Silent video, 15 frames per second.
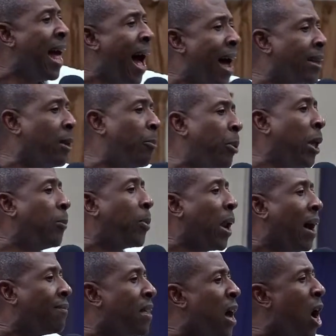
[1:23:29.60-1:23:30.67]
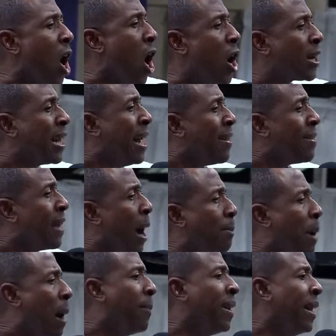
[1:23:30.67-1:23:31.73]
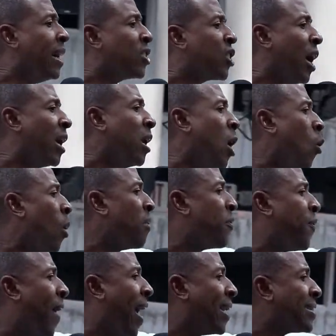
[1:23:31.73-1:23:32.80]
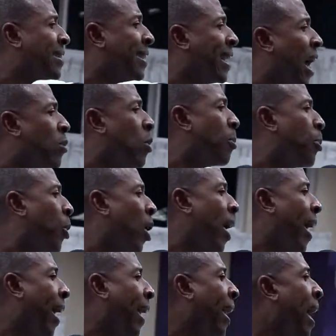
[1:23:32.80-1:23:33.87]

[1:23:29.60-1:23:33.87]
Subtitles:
and the people of the earth, the abomination. We're fasting and we're praying